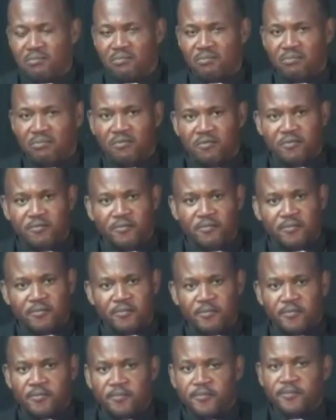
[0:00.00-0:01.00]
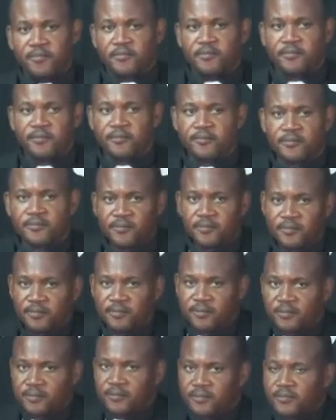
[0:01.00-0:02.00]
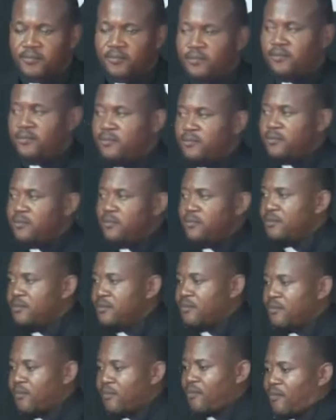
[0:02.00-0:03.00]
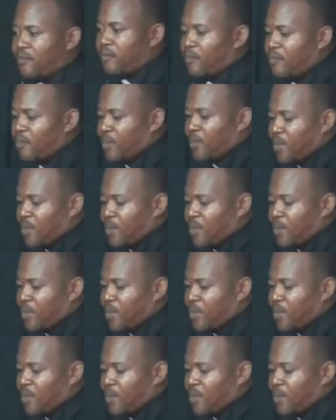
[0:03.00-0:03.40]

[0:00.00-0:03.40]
Nobody speaks.